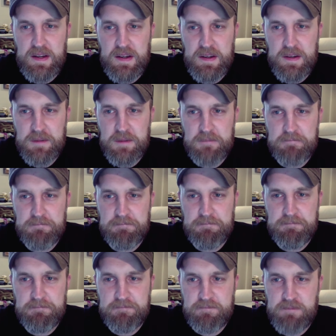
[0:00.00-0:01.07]

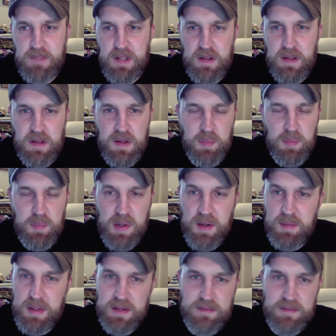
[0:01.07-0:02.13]

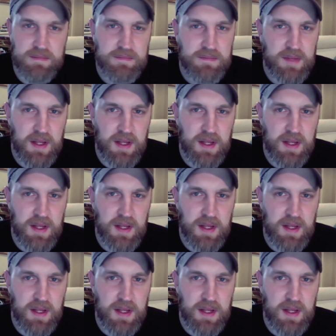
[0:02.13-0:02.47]
But I mean,